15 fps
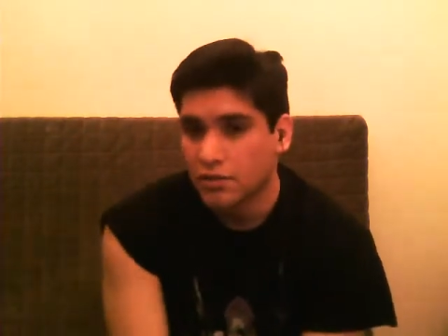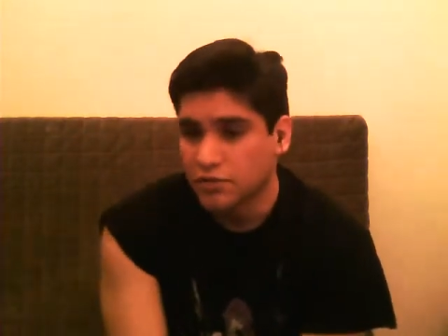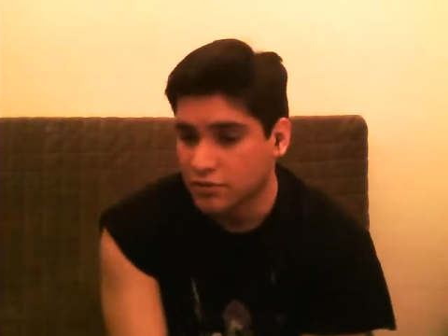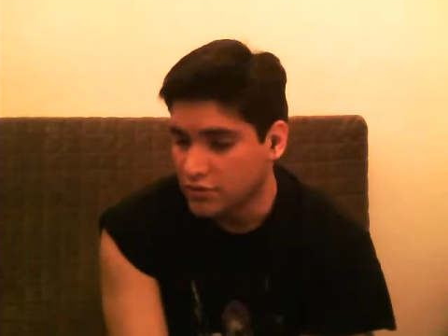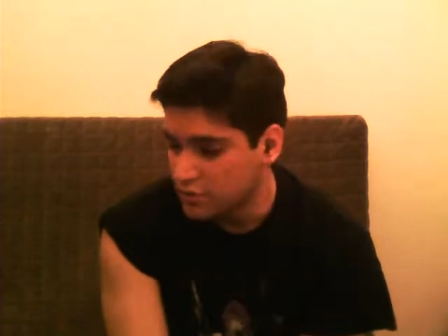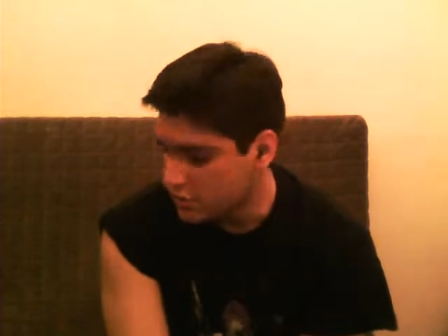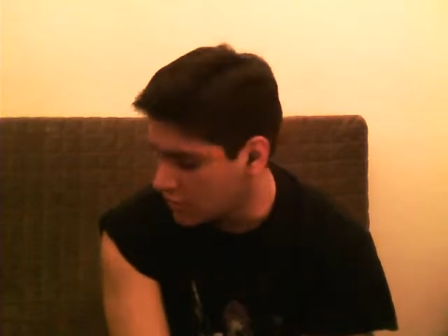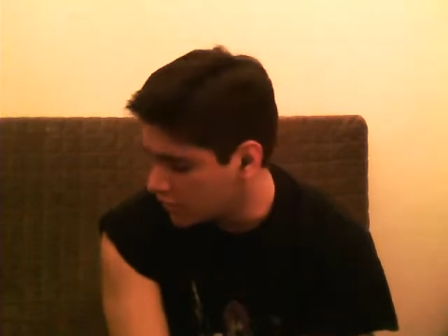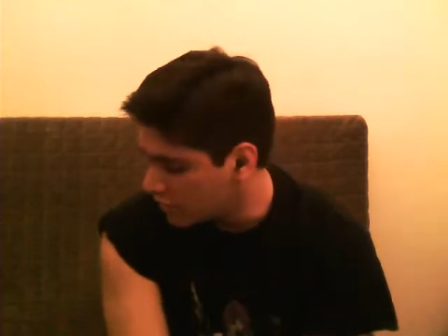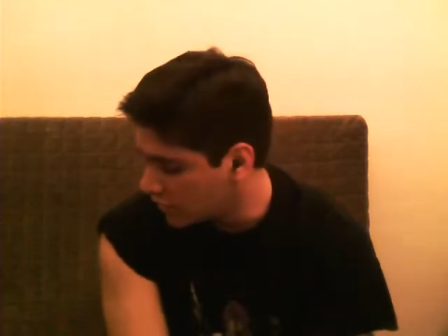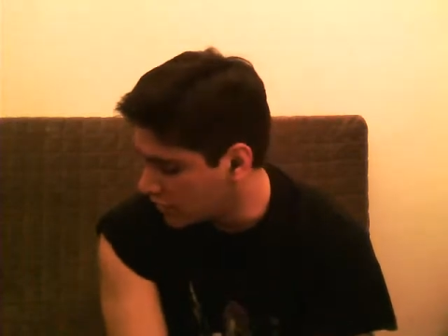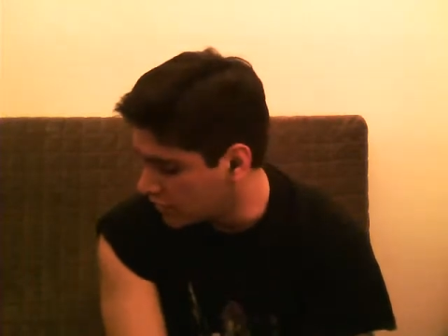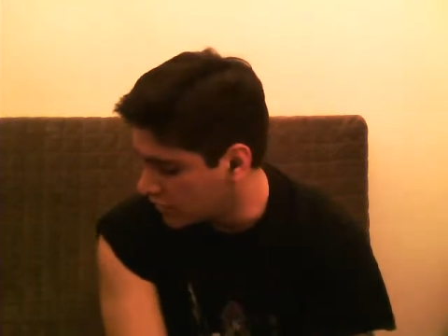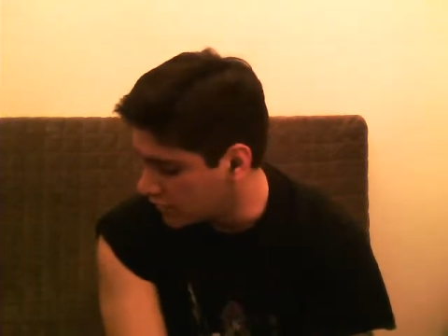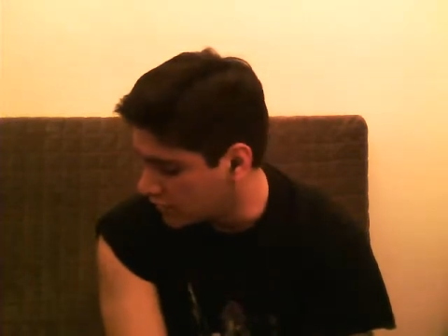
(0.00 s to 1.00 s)
turned on
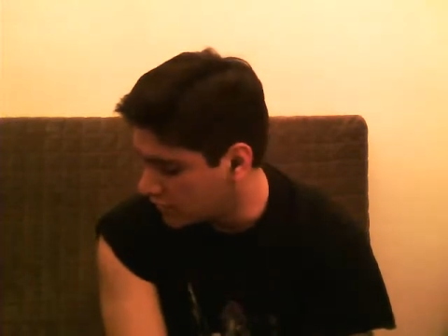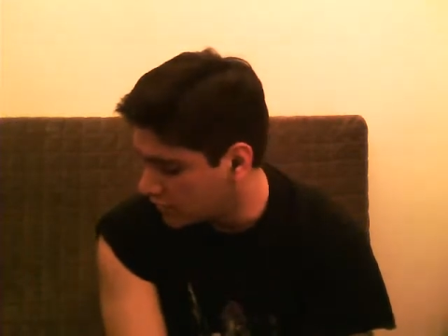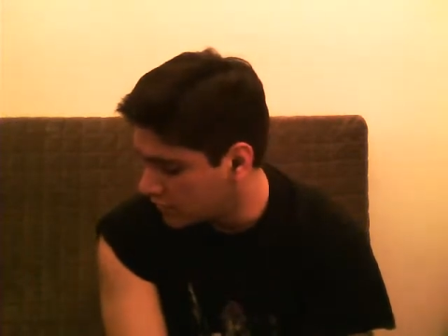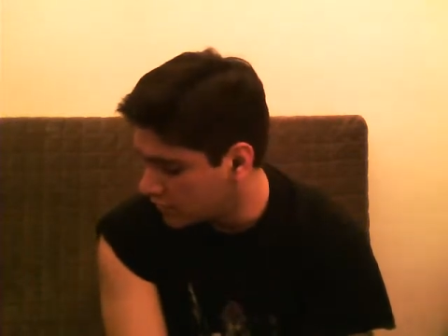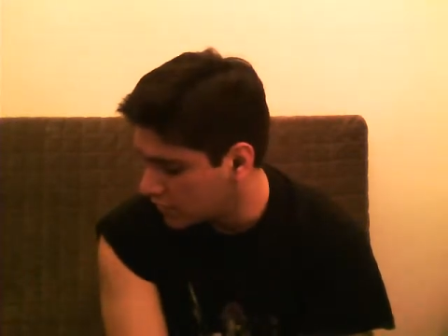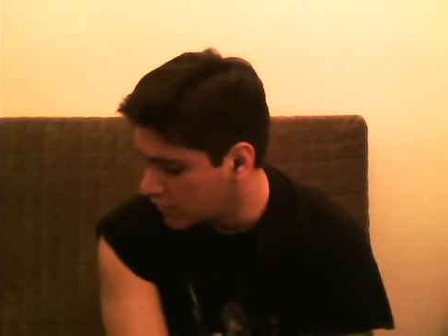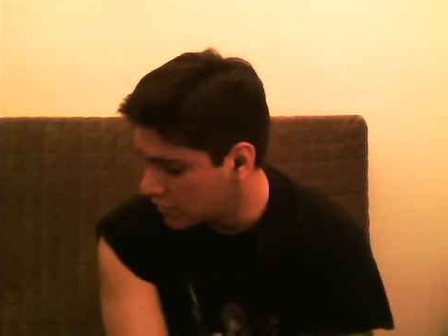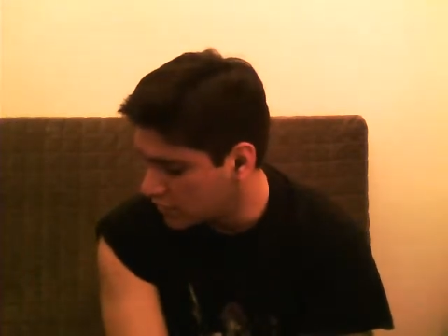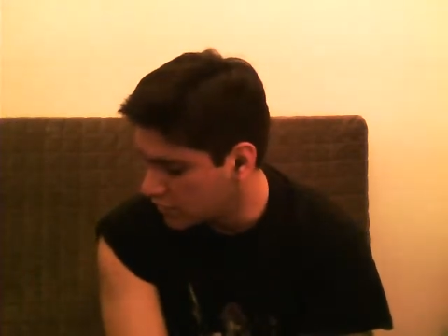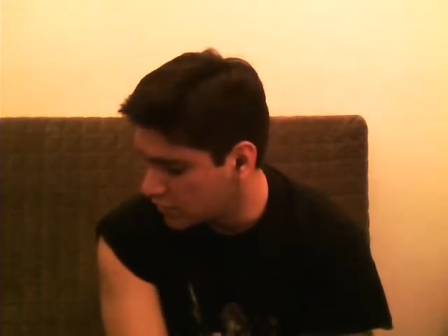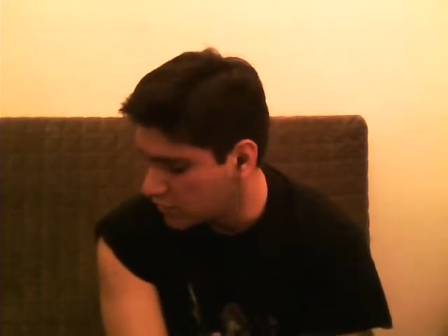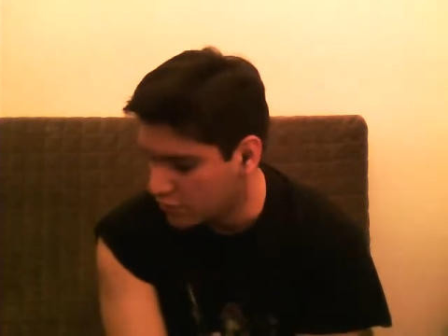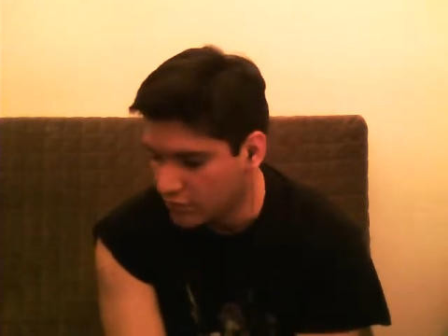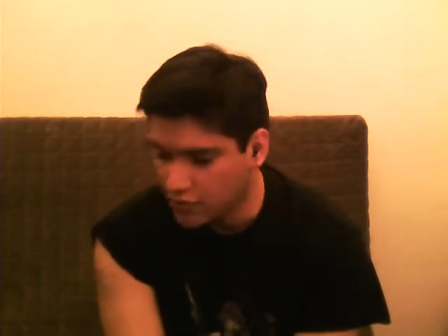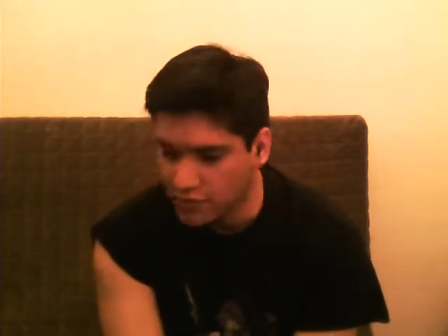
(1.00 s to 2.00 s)
his
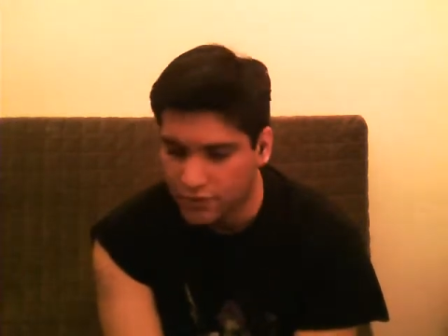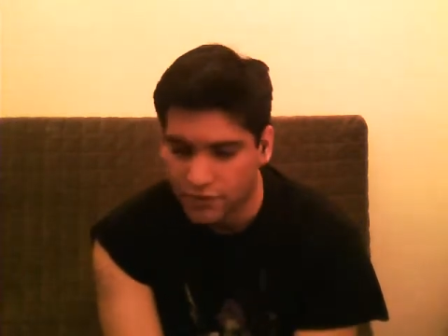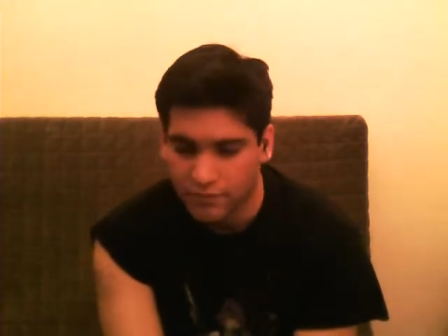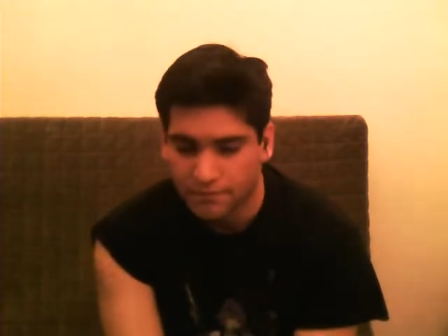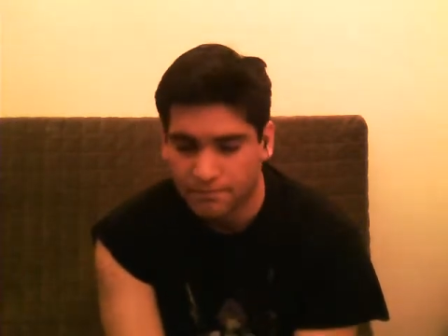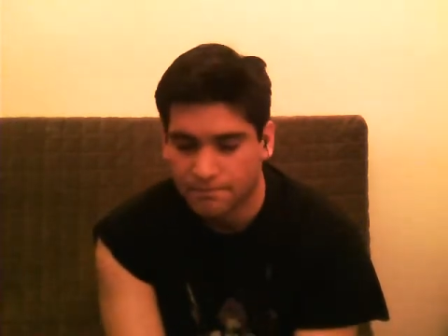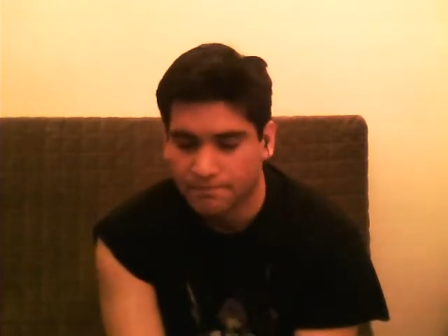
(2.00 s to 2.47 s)
cigarette.